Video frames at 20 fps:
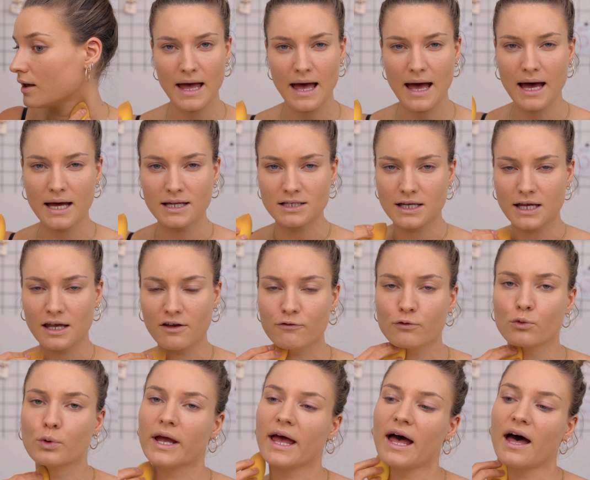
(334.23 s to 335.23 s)
and
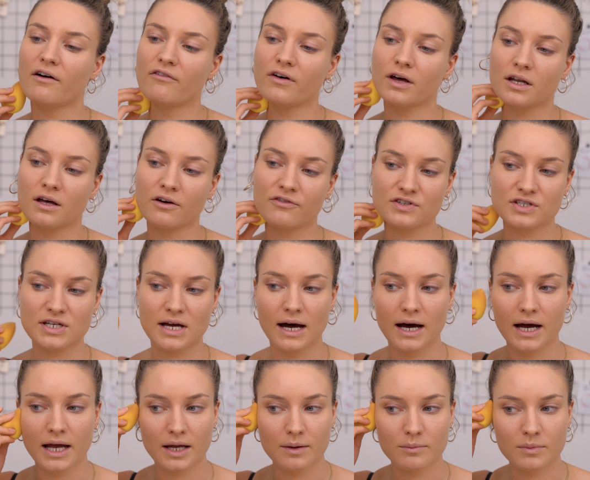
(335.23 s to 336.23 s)
if we have enough
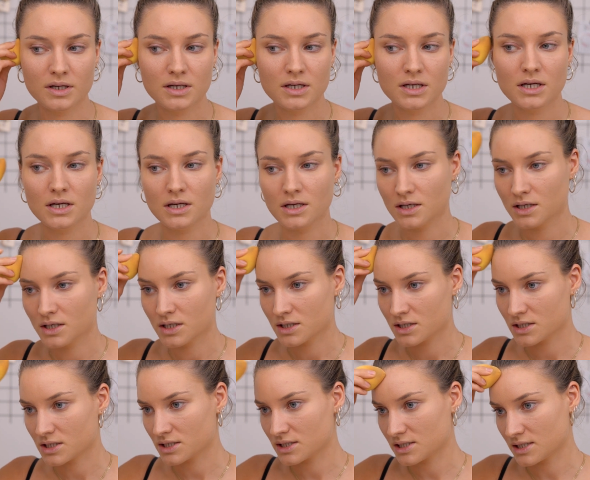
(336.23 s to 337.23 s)
time,
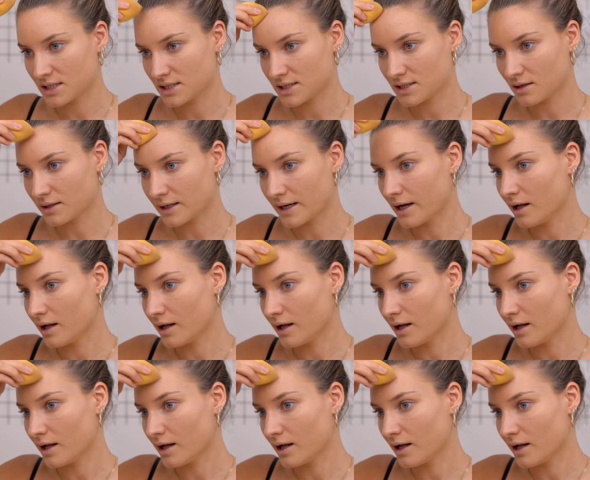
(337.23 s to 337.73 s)
she's gonna